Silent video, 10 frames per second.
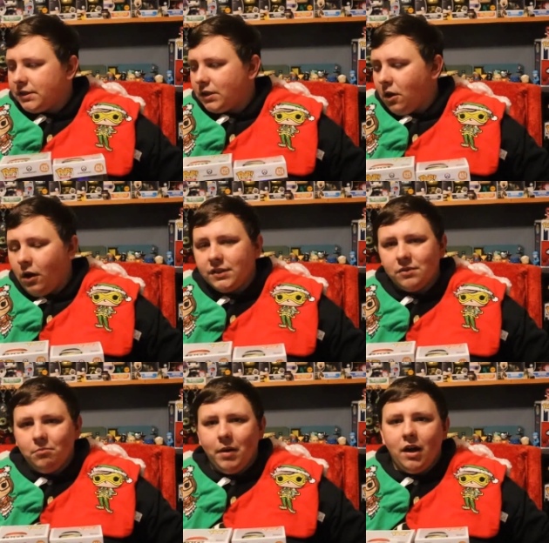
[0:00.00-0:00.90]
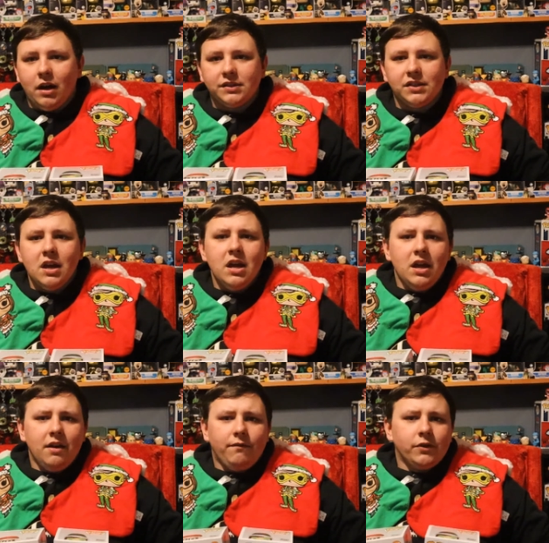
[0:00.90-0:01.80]
It's an awesome box,
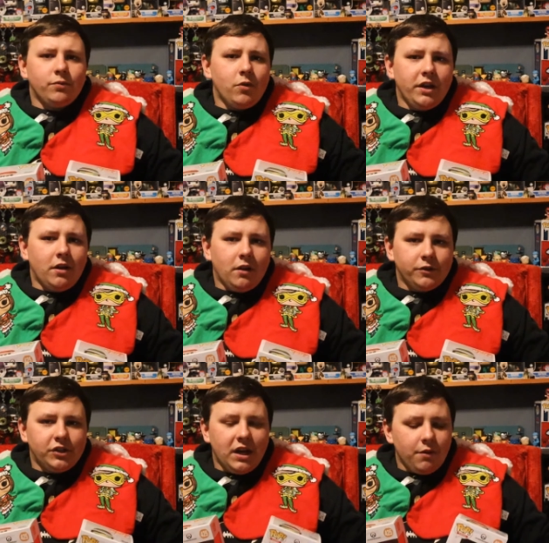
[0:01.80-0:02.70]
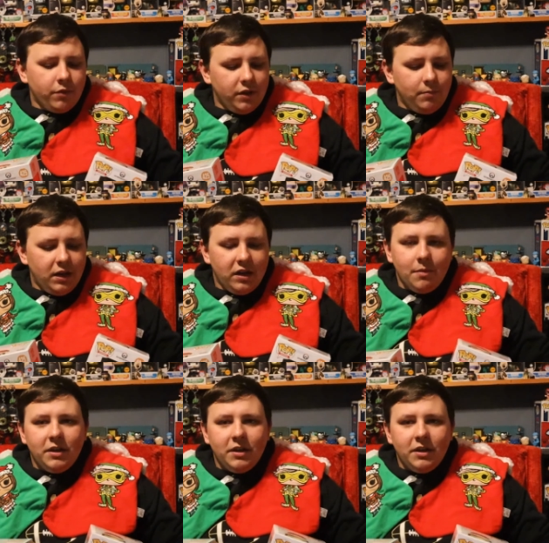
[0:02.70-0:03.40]
and for $20 you can't really beat it.